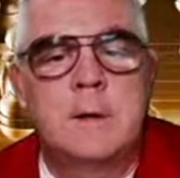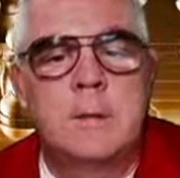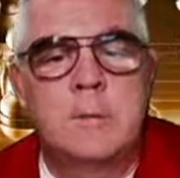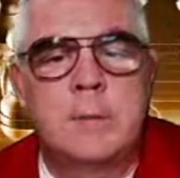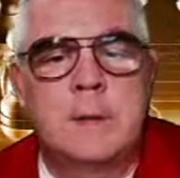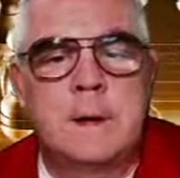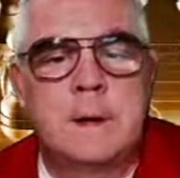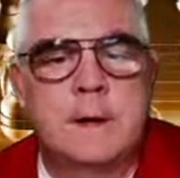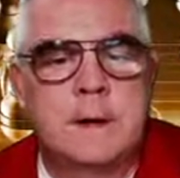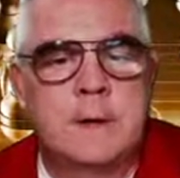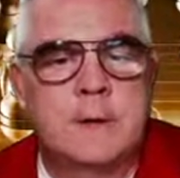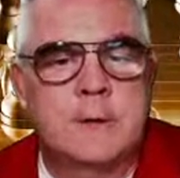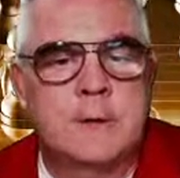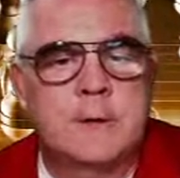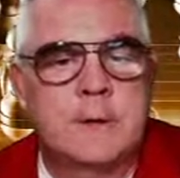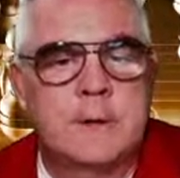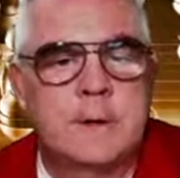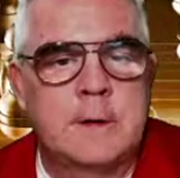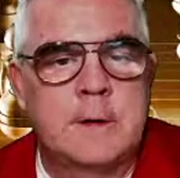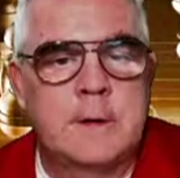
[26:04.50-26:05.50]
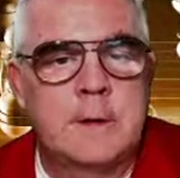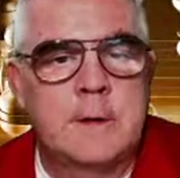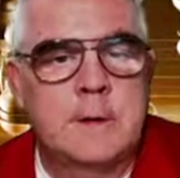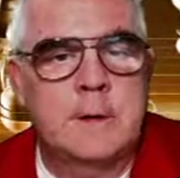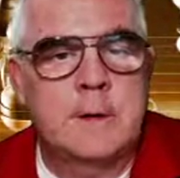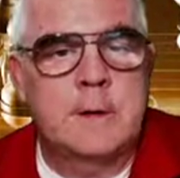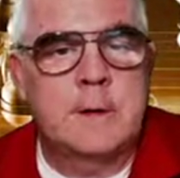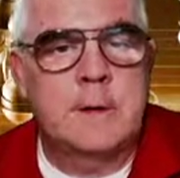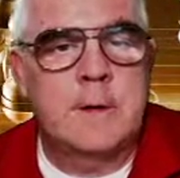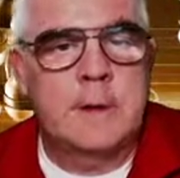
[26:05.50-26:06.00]
because
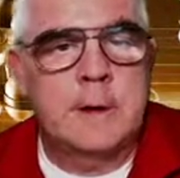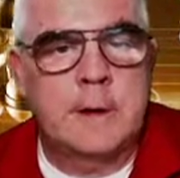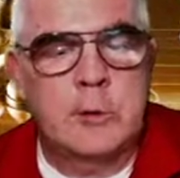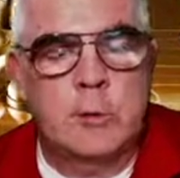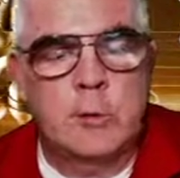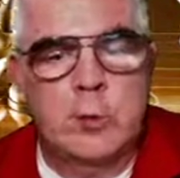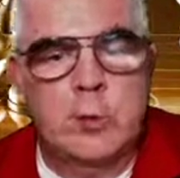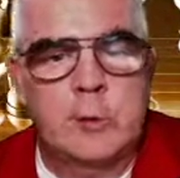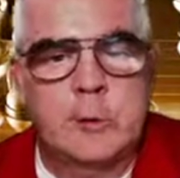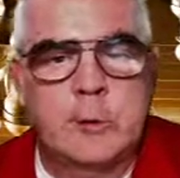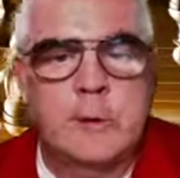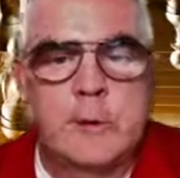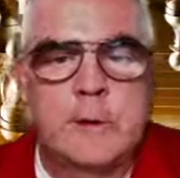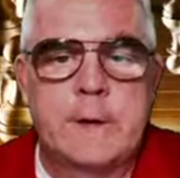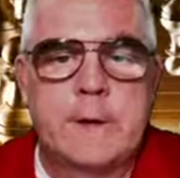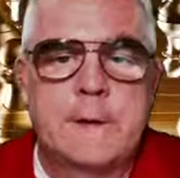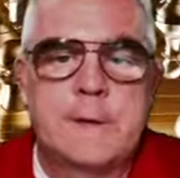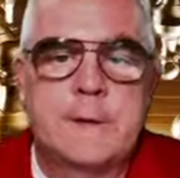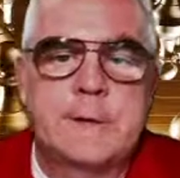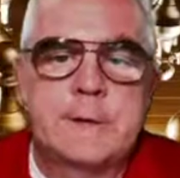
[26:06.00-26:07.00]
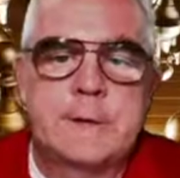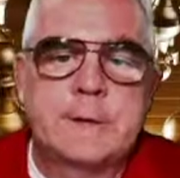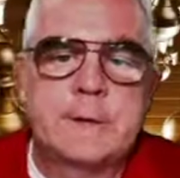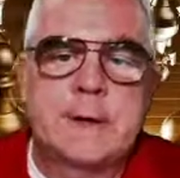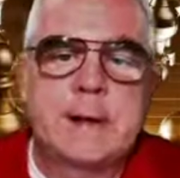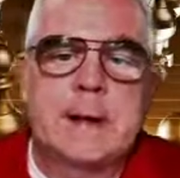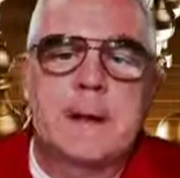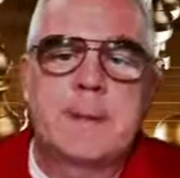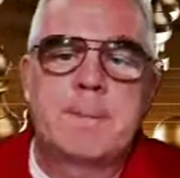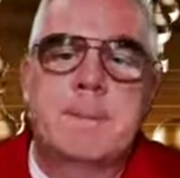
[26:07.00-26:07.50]
their rules were that the
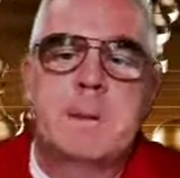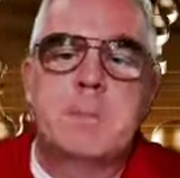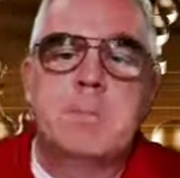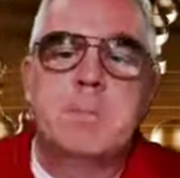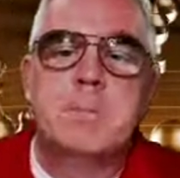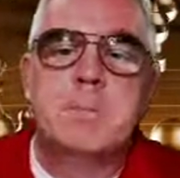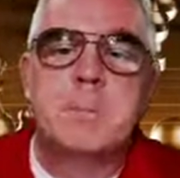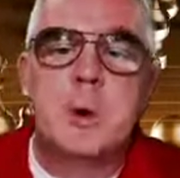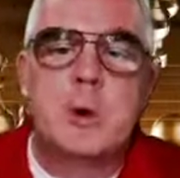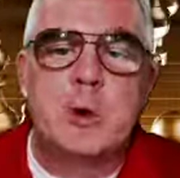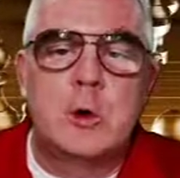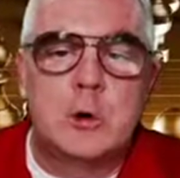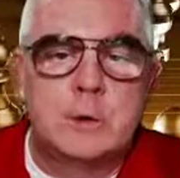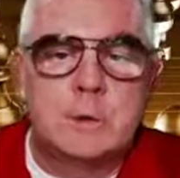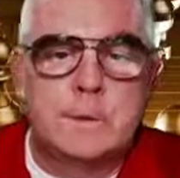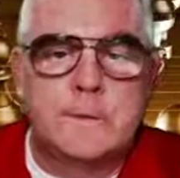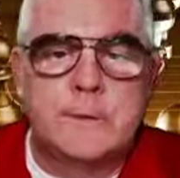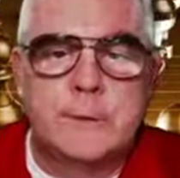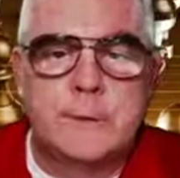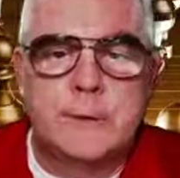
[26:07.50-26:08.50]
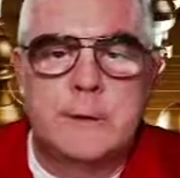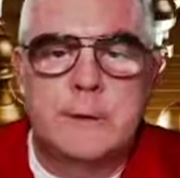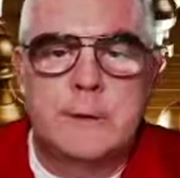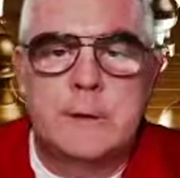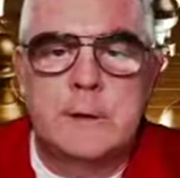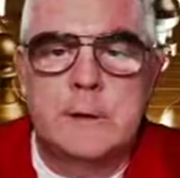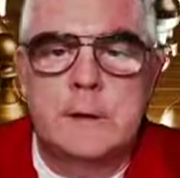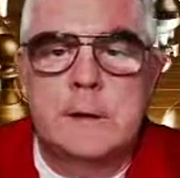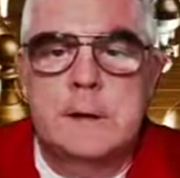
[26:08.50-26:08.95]
same moves